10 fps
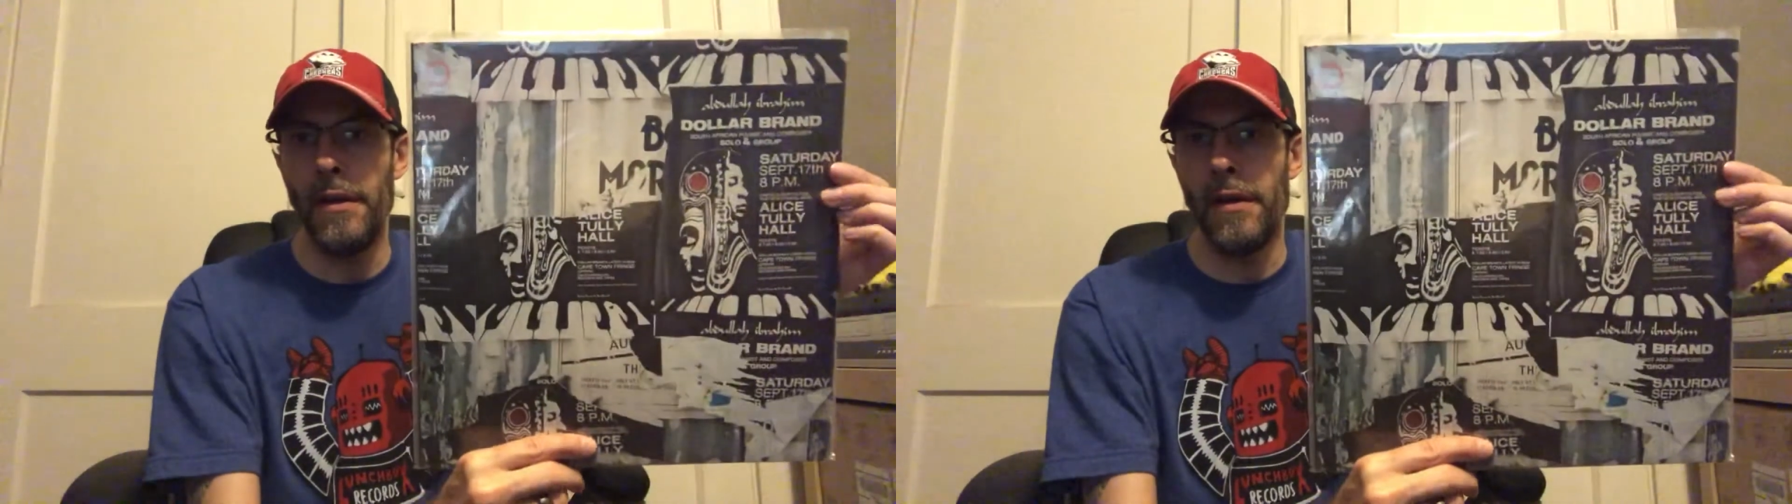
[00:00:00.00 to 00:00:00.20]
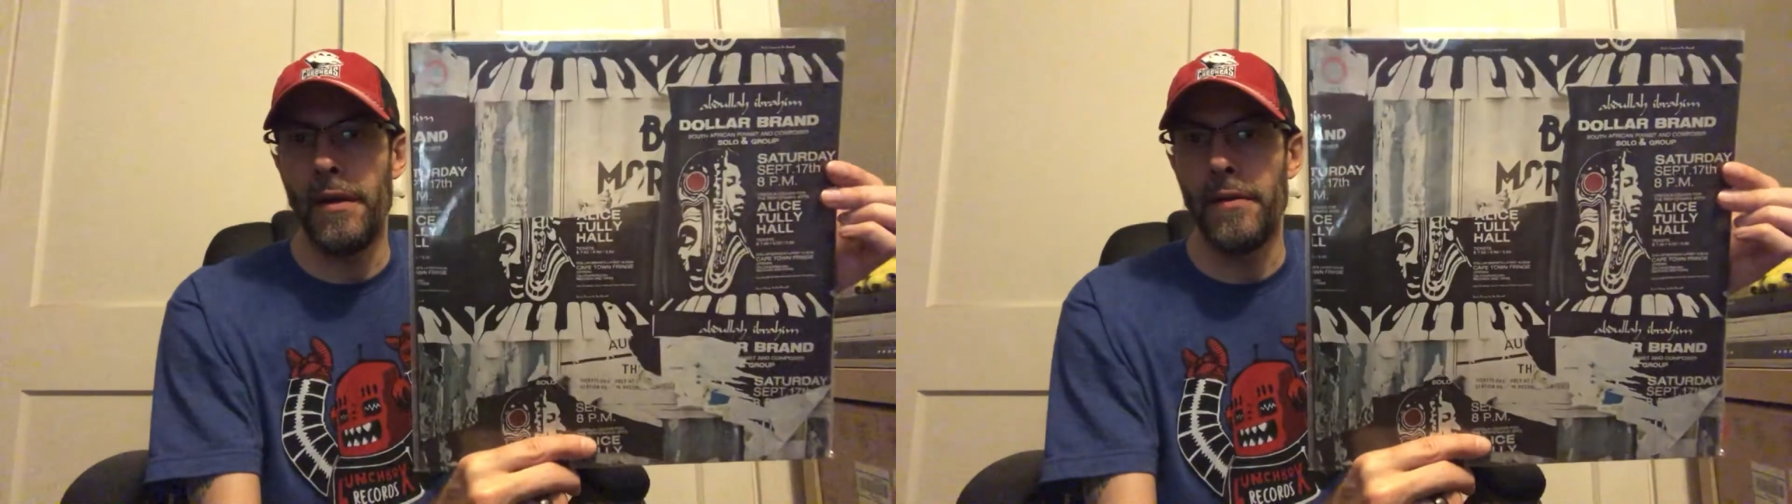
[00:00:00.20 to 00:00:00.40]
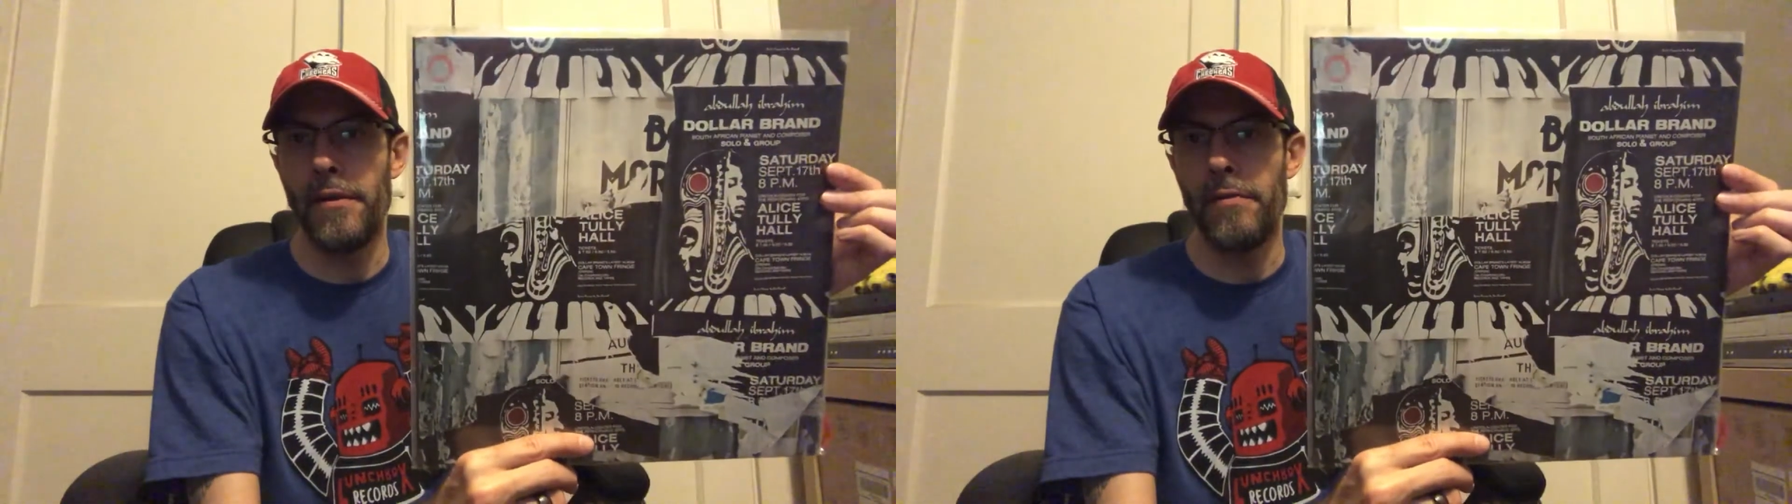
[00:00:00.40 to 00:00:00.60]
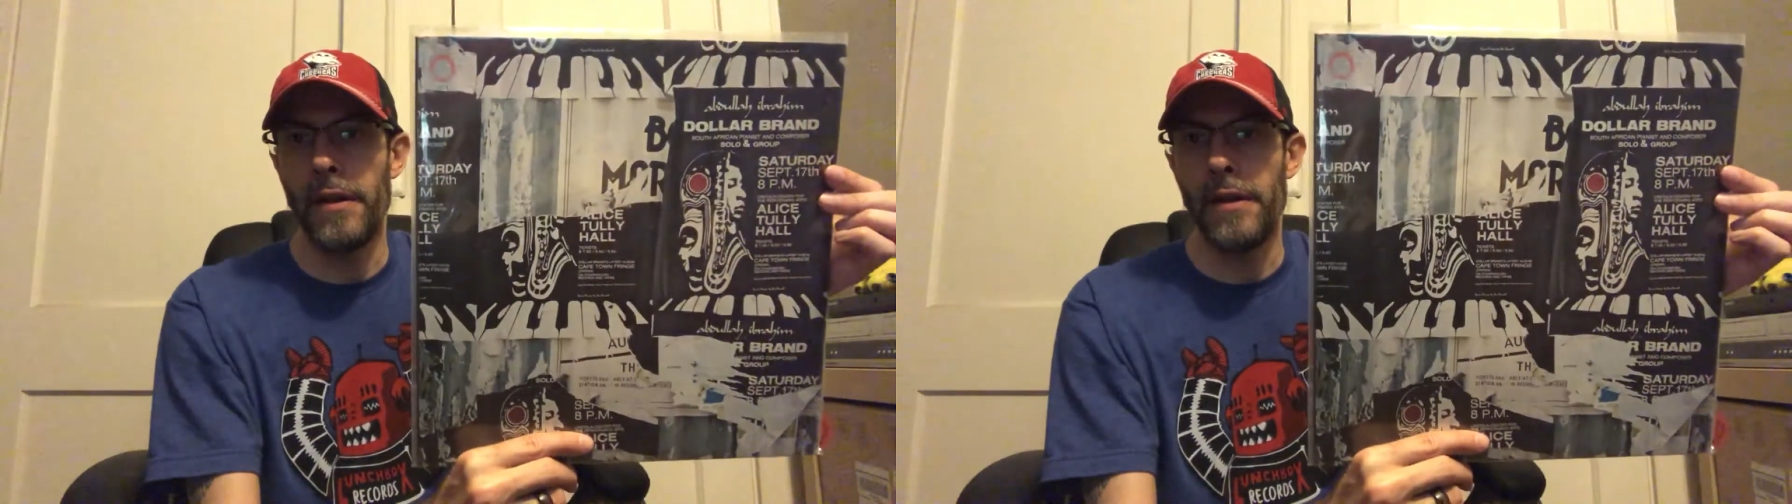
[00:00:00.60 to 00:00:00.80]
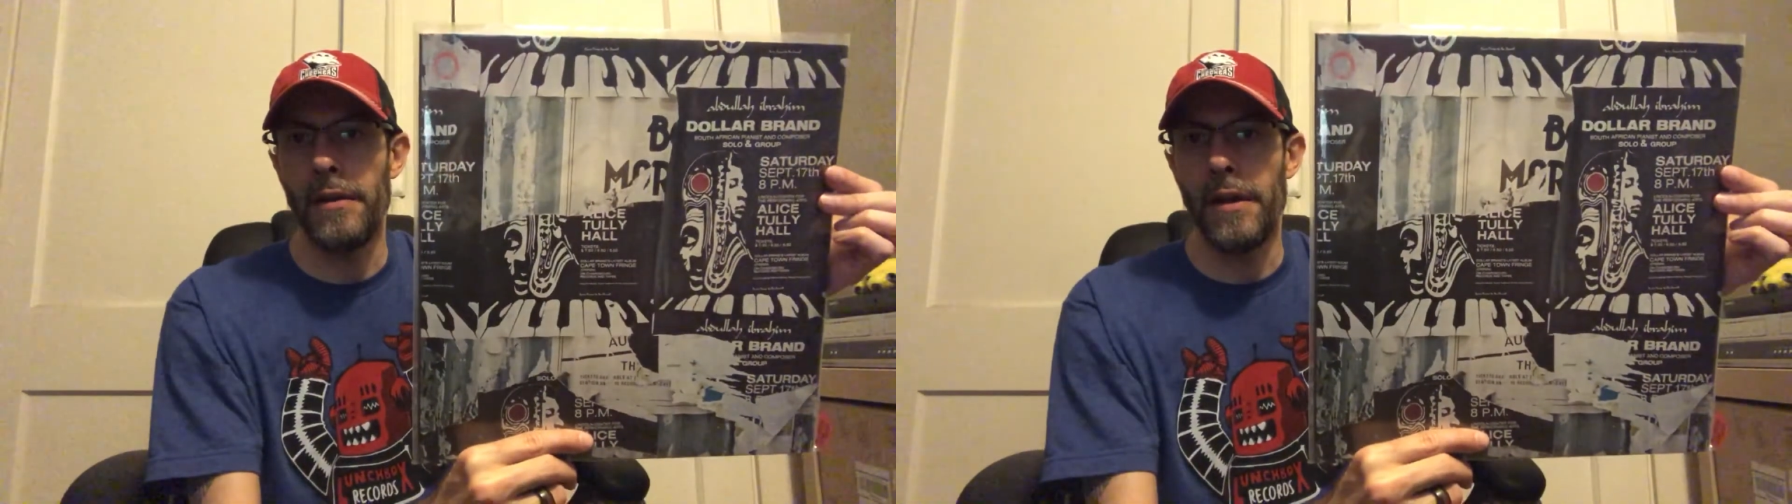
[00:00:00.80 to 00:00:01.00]
that are
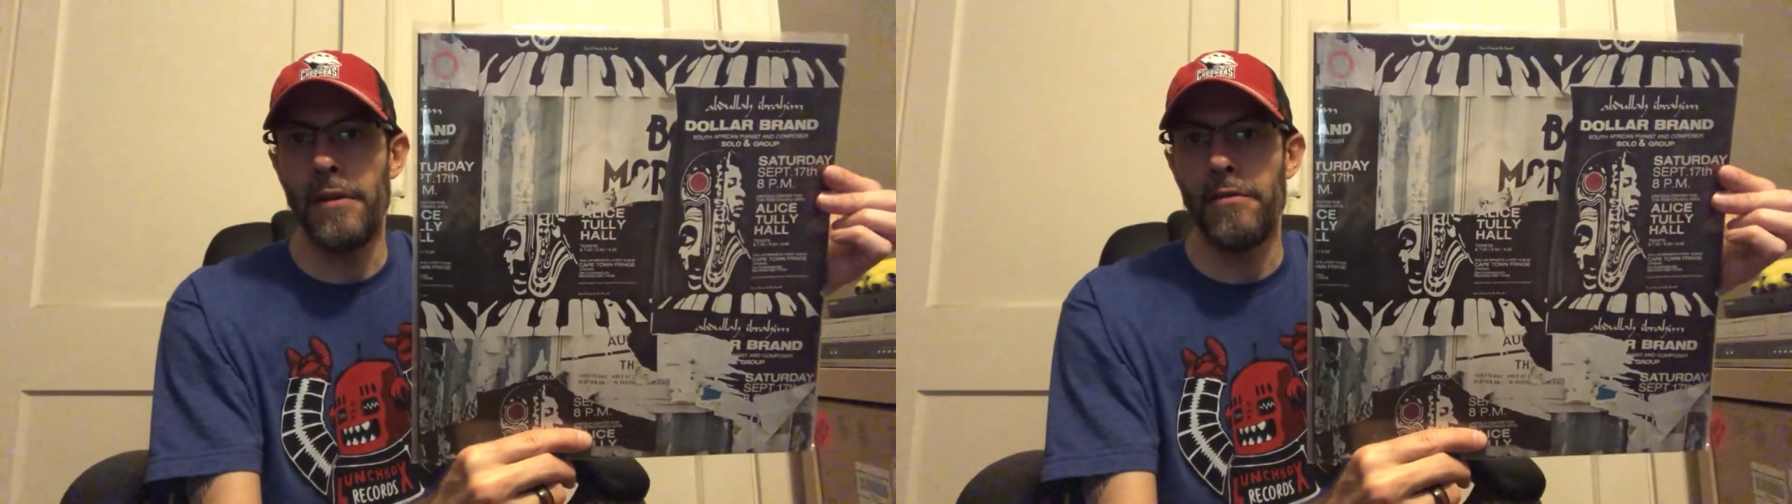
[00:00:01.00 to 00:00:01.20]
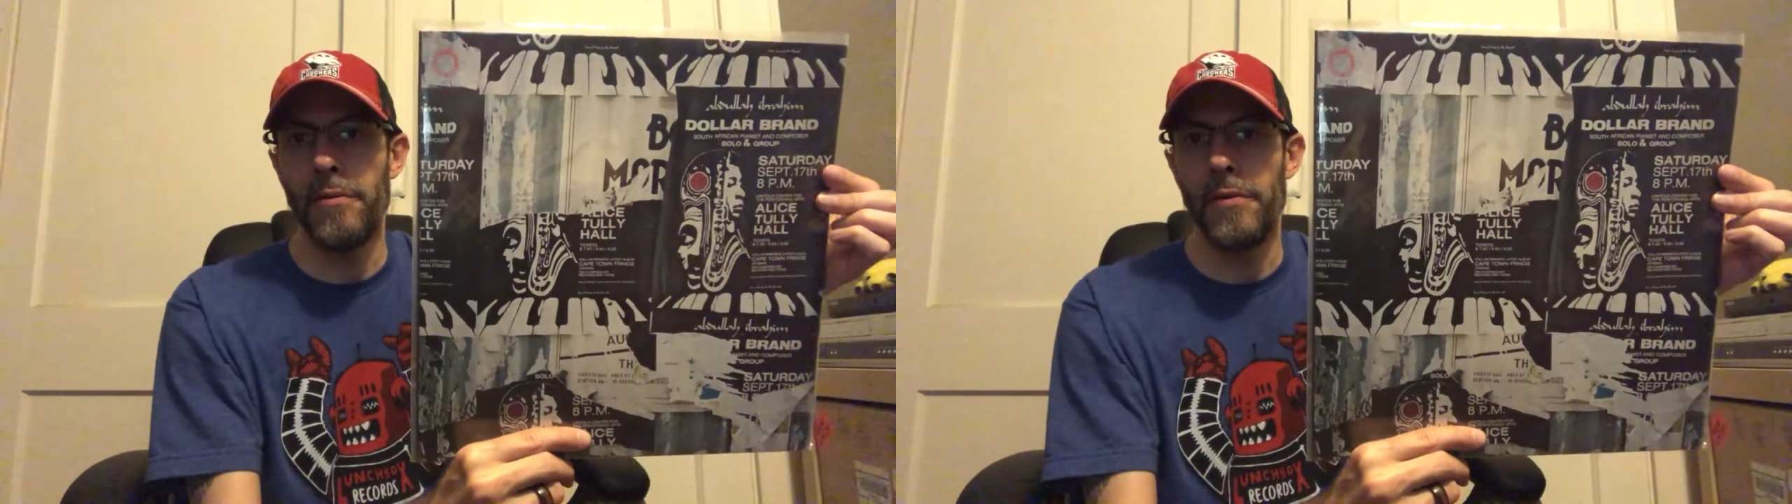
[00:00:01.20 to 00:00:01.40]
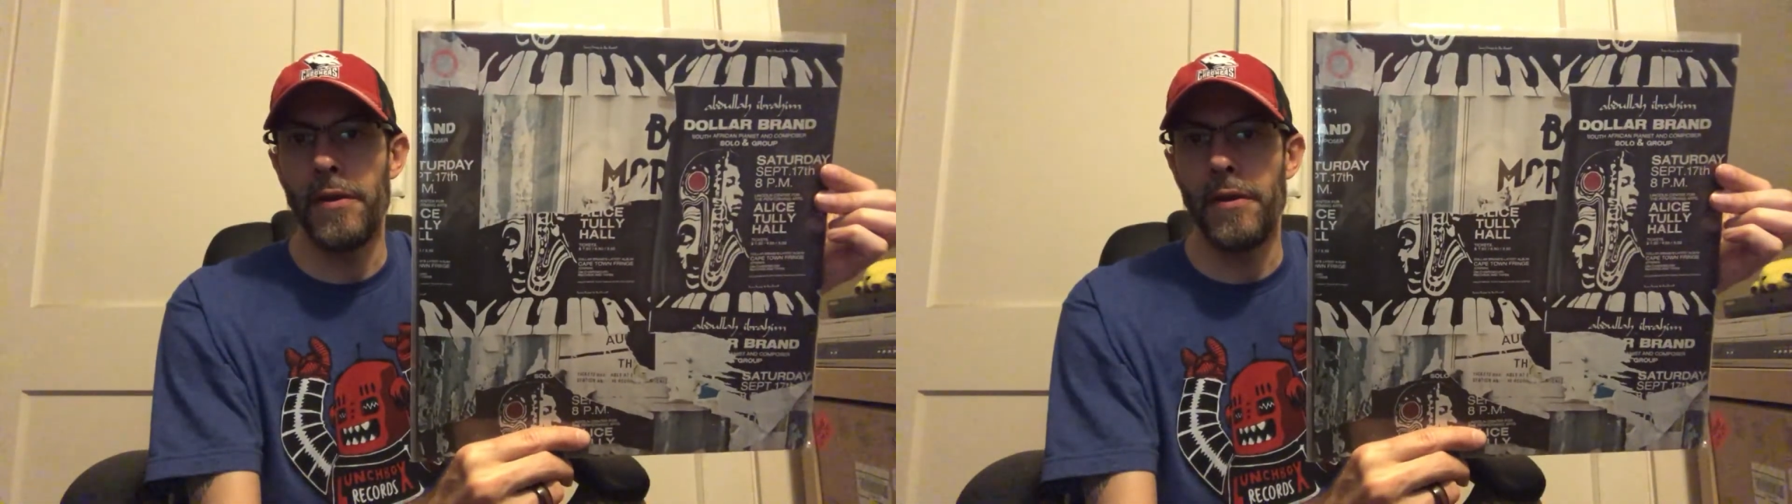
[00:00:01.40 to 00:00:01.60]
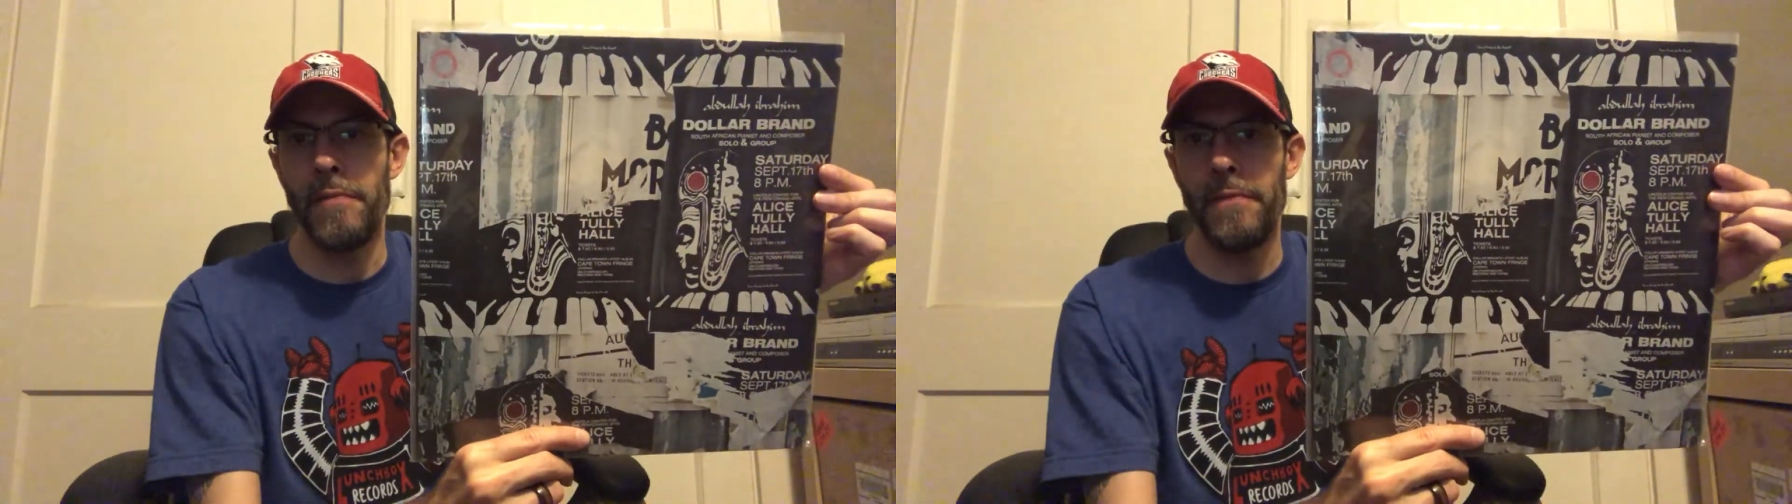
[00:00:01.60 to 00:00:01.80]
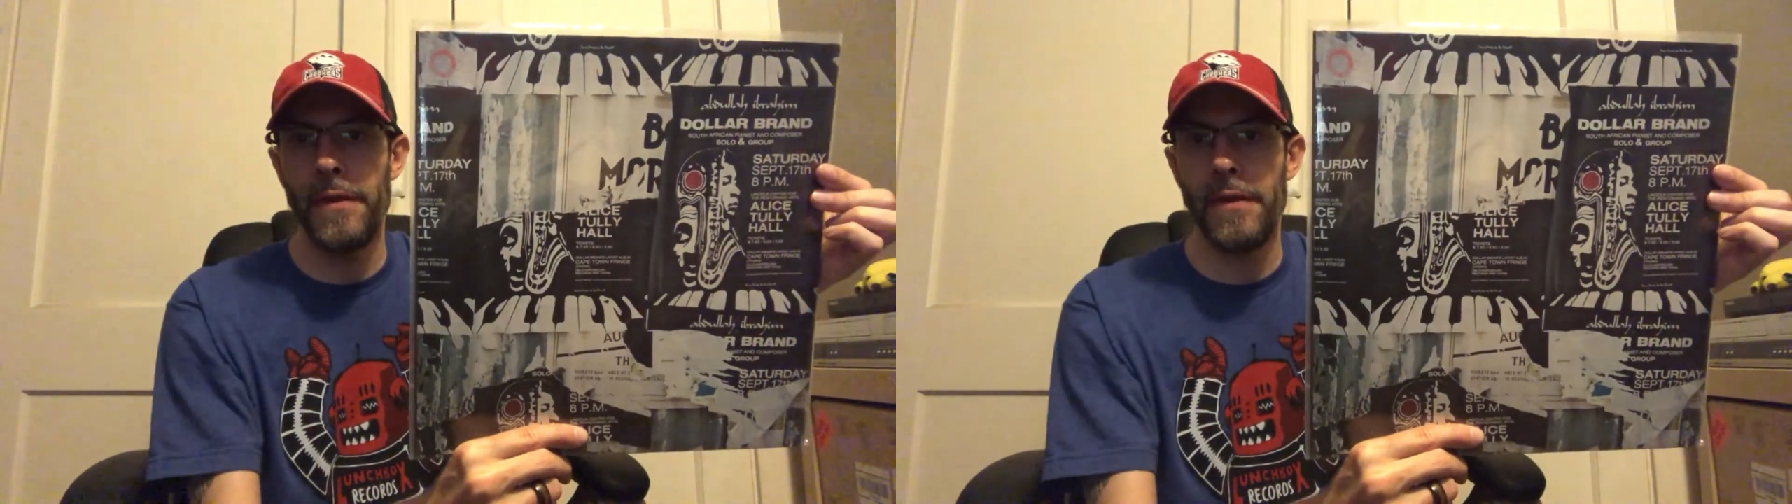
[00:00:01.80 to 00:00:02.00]
recognizable here